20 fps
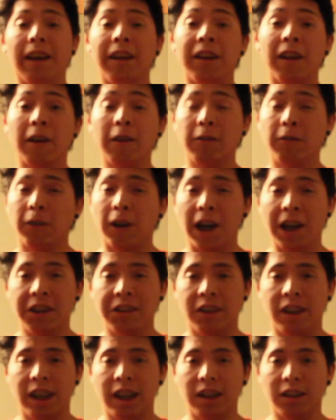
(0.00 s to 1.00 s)
and I
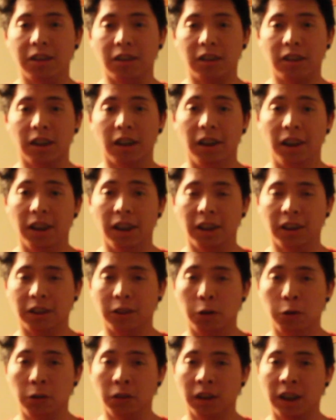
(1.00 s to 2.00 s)
find that
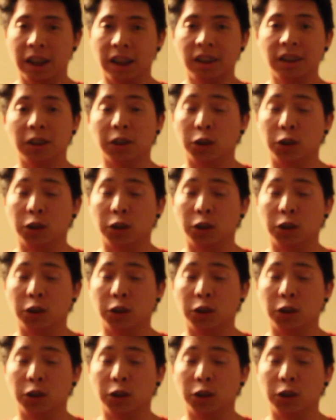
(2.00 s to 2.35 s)
going like